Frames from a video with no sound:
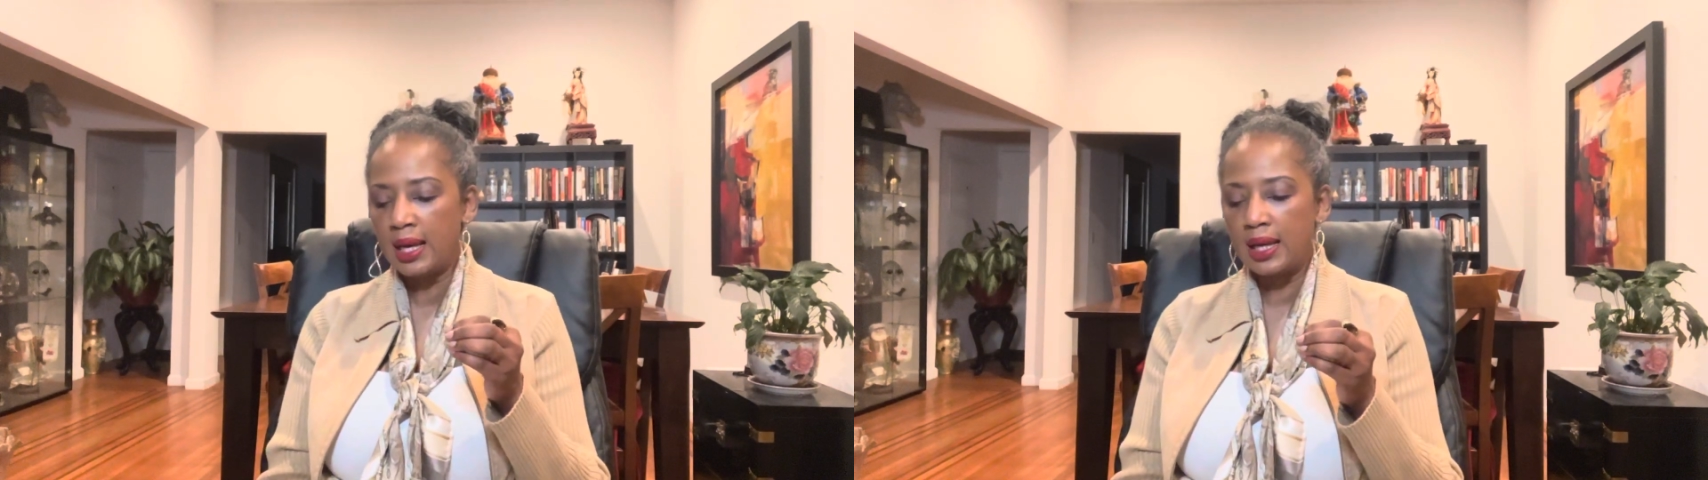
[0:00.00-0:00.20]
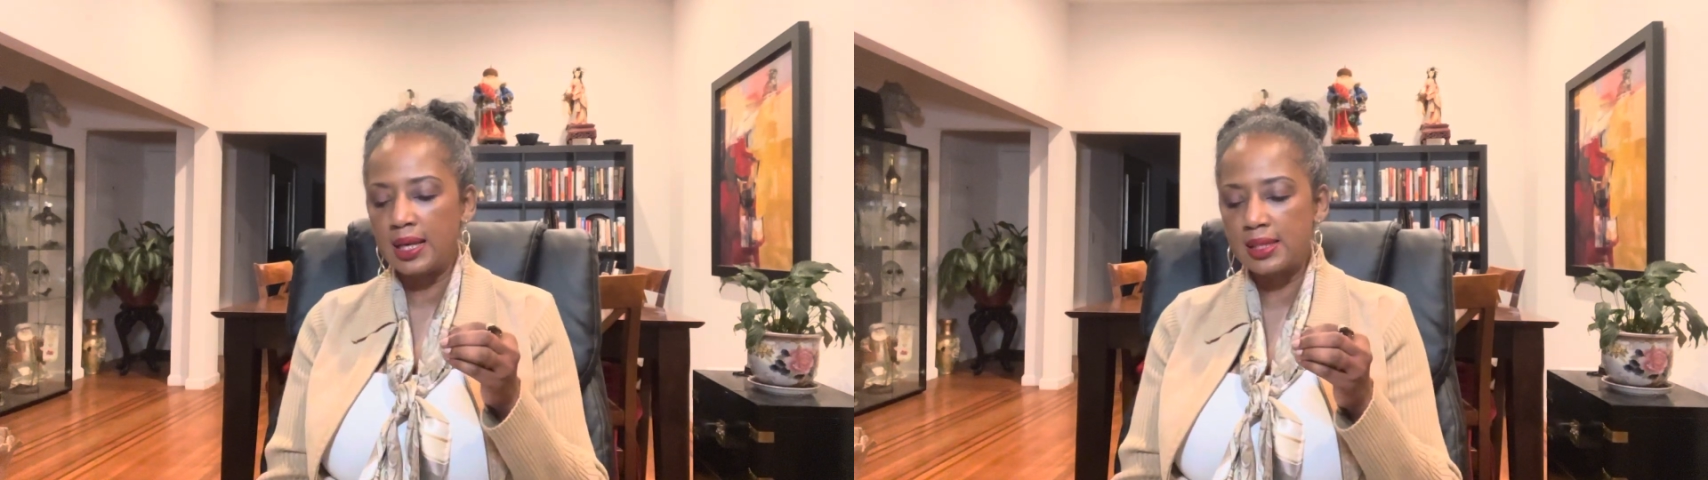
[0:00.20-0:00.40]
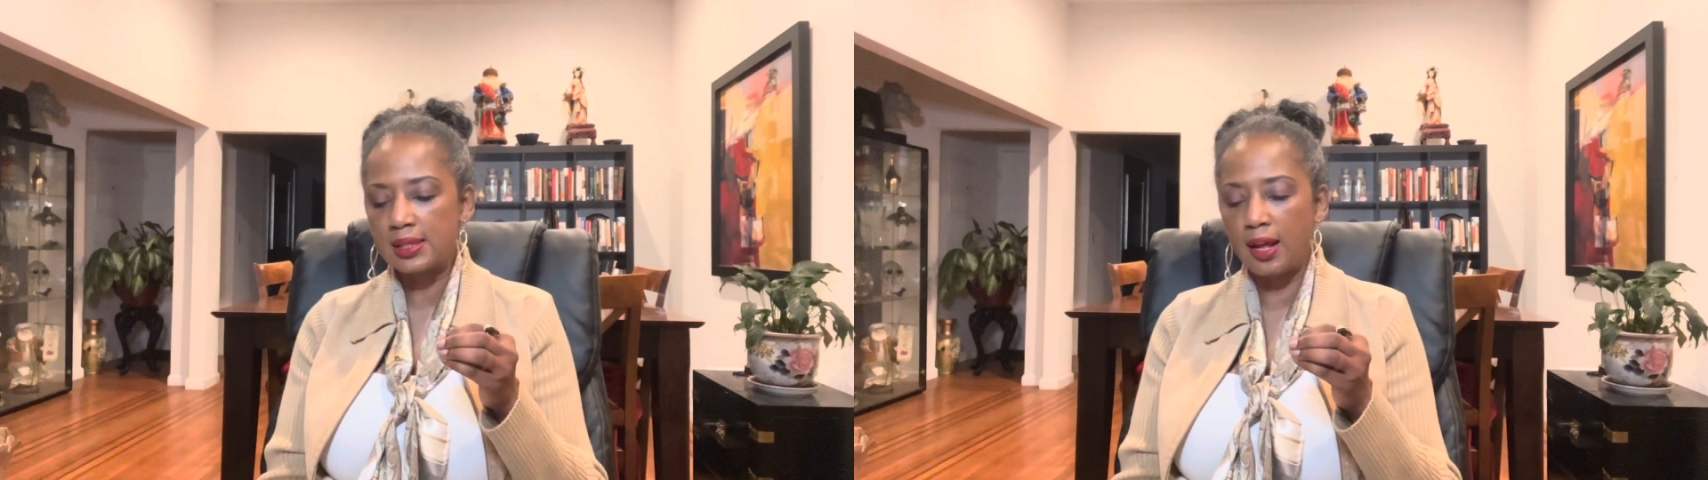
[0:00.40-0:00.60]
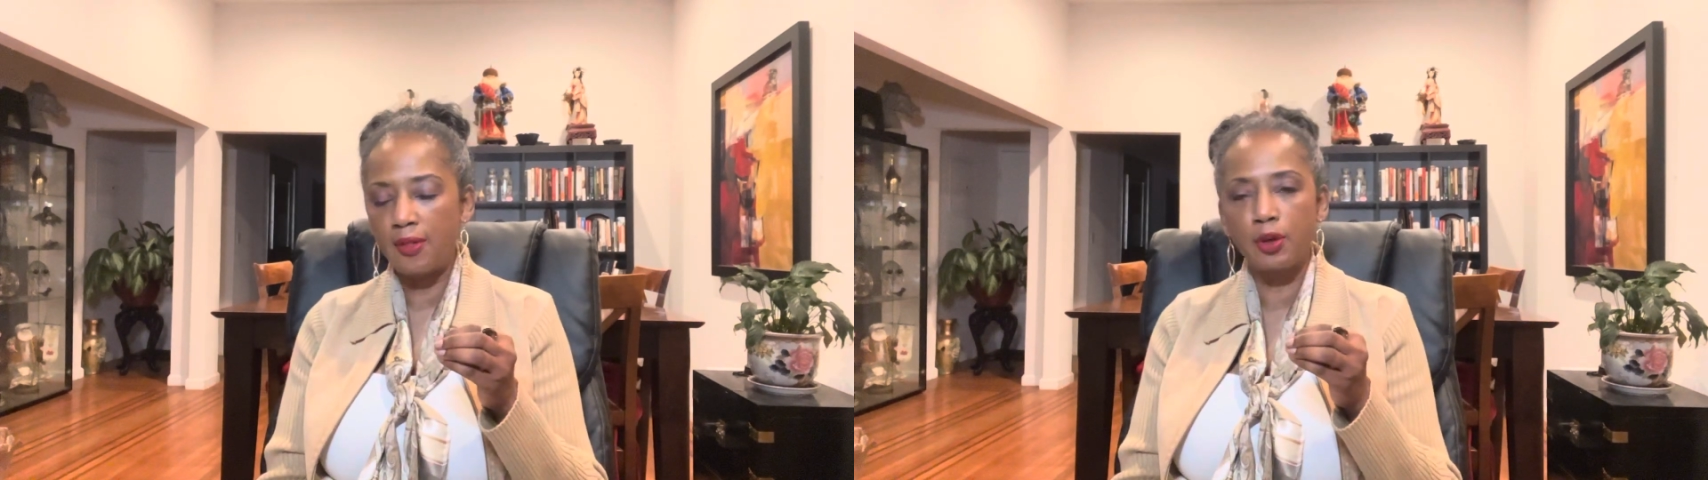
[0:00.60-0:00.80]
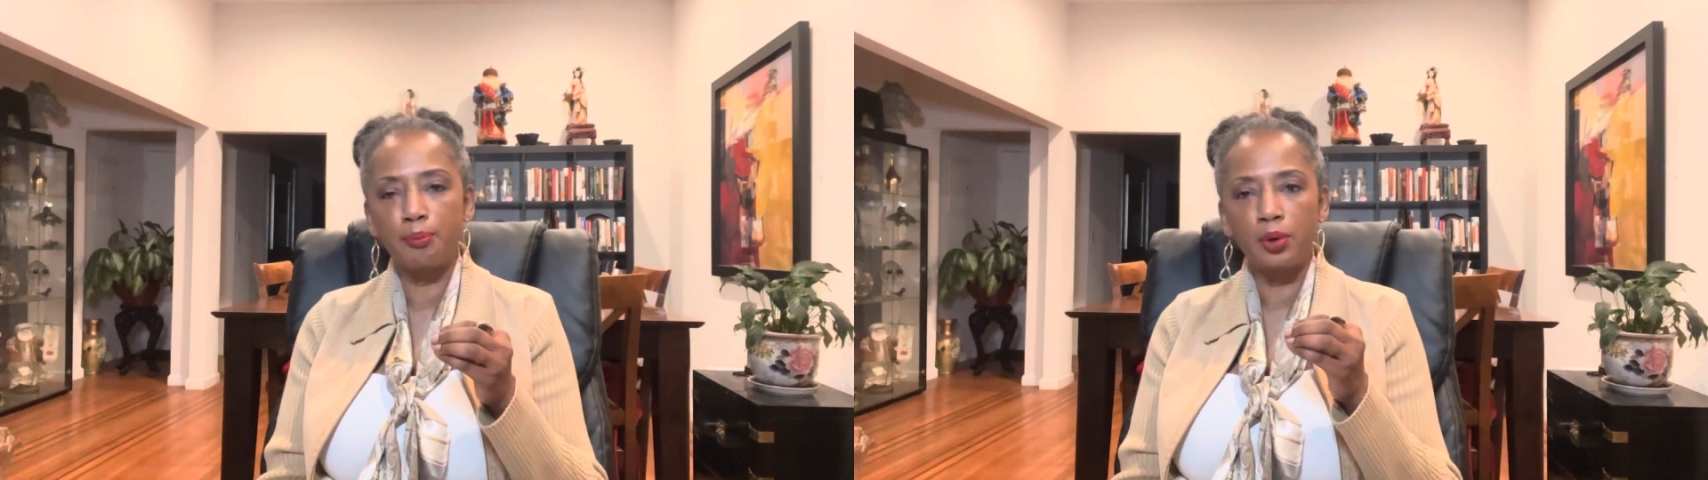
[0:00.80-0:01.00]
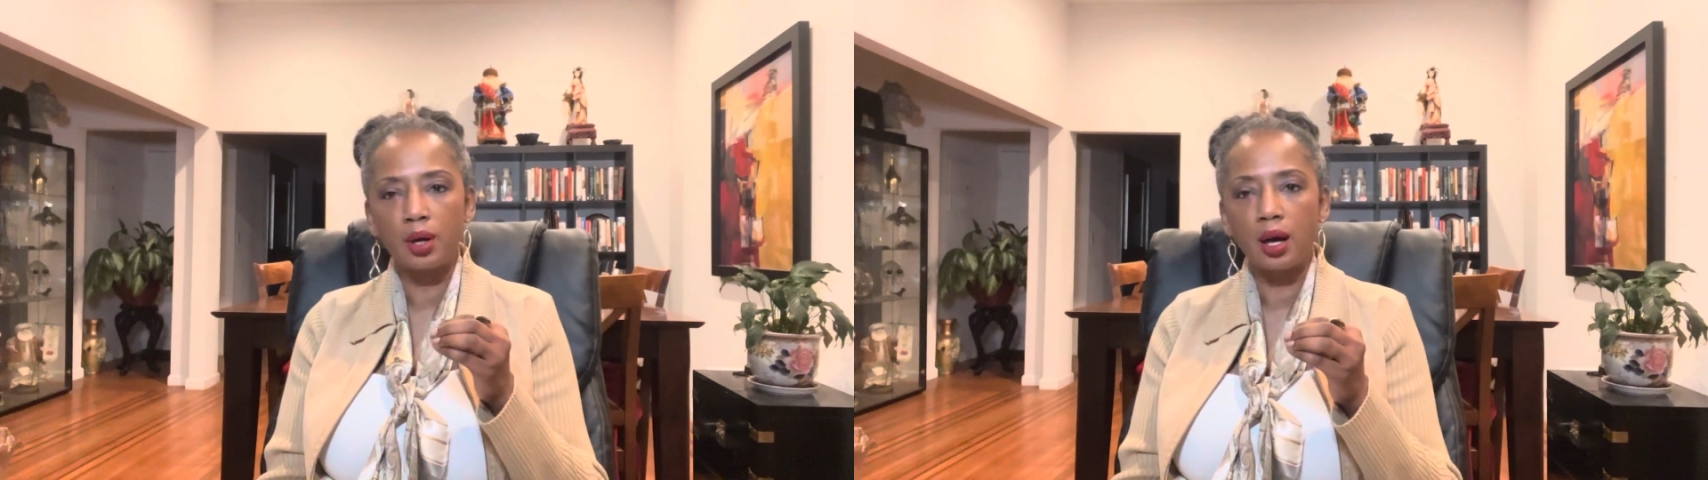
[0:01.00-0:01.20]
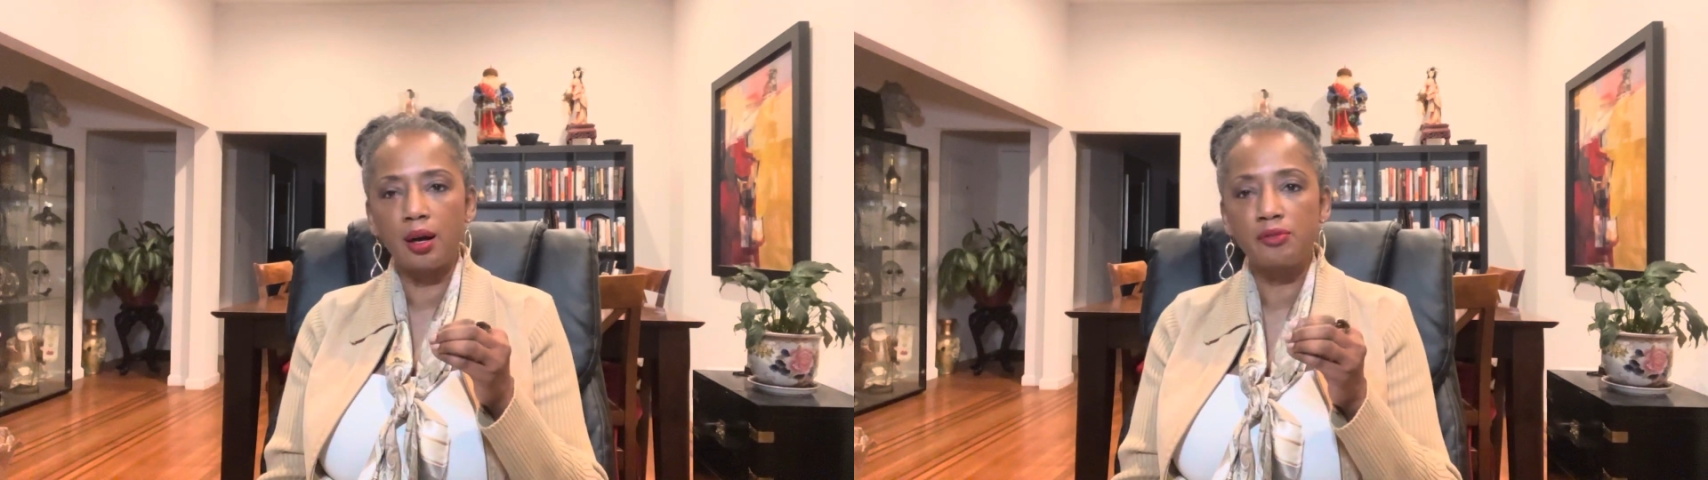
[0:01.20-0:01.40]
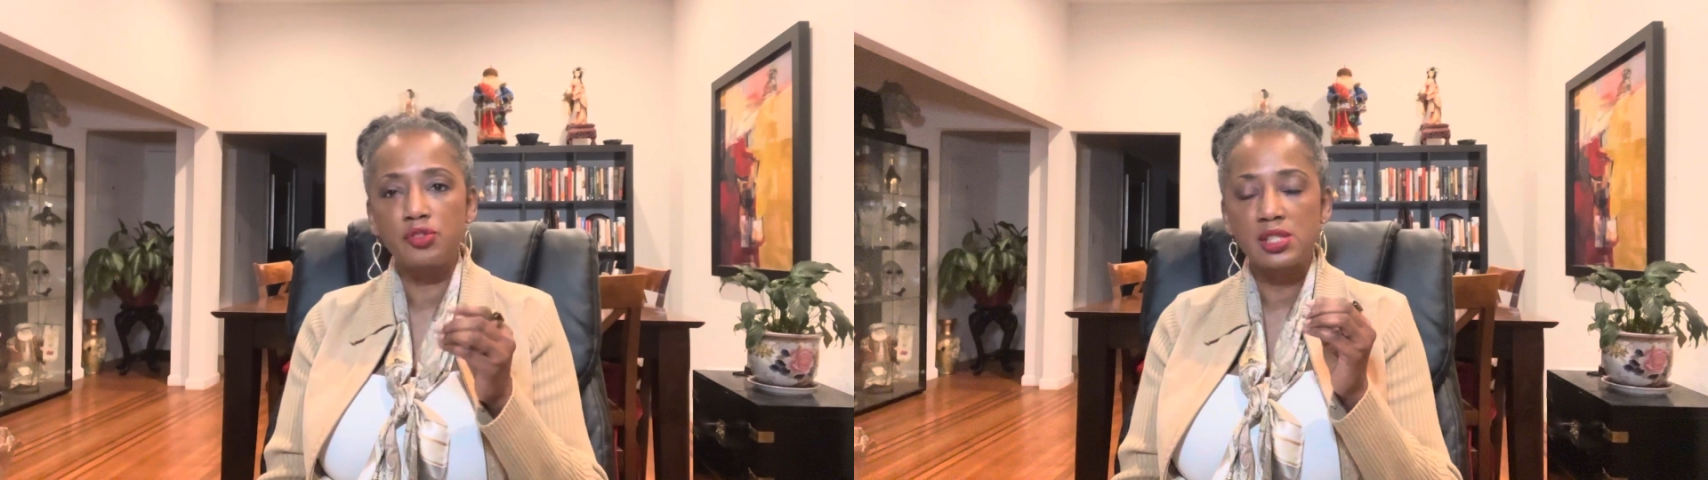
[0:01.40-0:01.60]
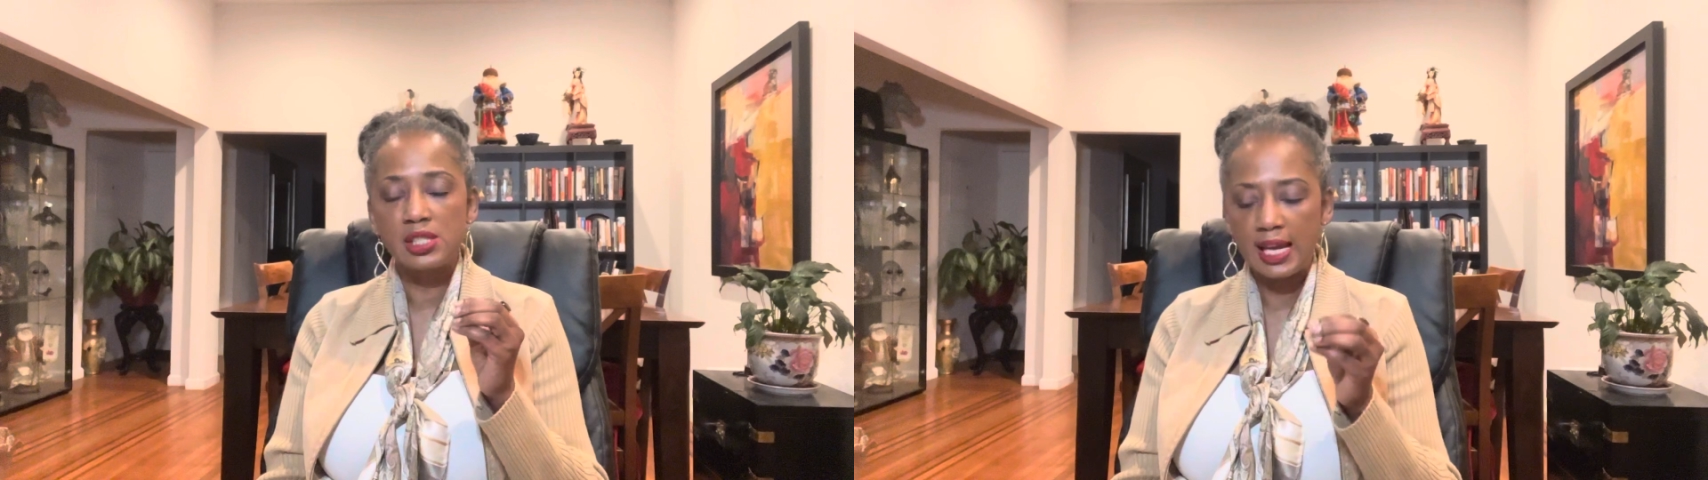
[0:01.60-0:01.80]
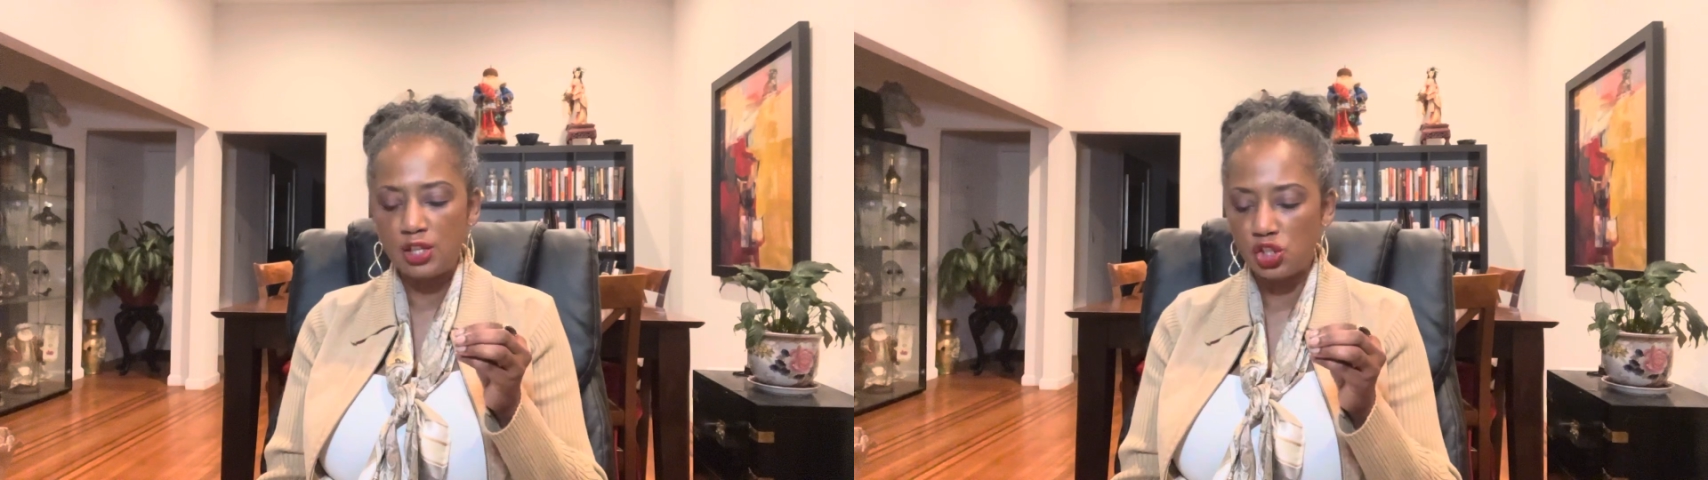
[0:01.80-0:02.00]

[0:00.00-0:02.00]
is in the book of St.